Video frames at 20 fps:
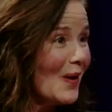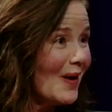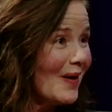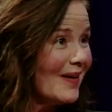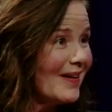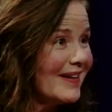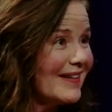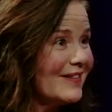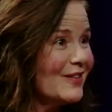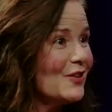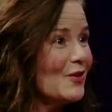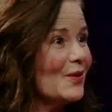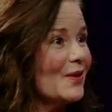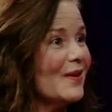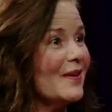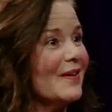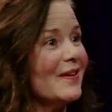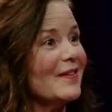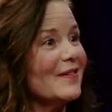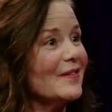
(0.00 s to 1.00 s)
are in
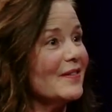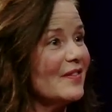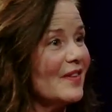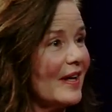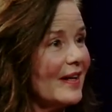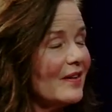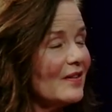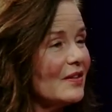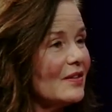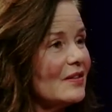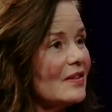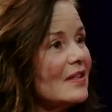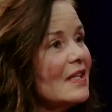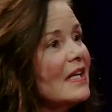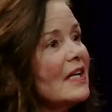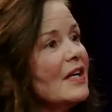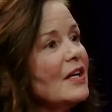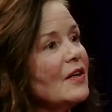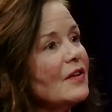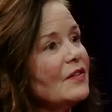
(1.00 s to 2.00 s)
your cycle.
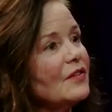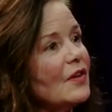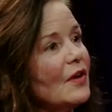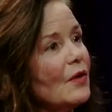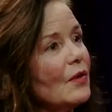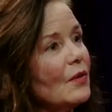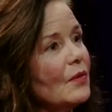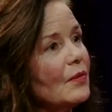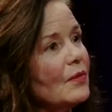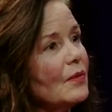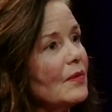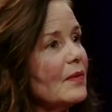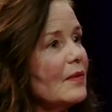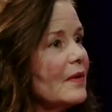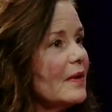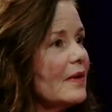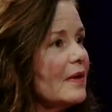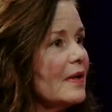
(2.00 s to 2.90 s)
So